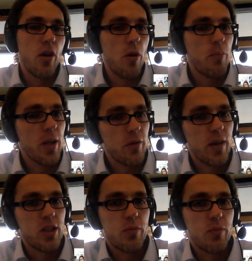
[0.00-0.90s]
Okay, it's
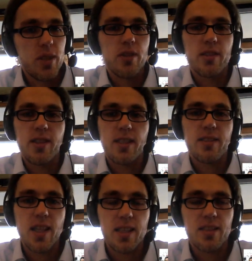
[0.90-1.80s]
no open education
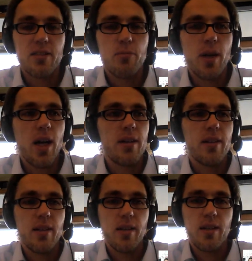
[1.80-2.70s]
resource in that
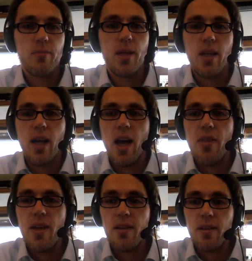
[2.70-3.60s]
sense, but
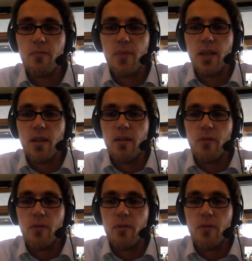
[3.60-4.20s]
I think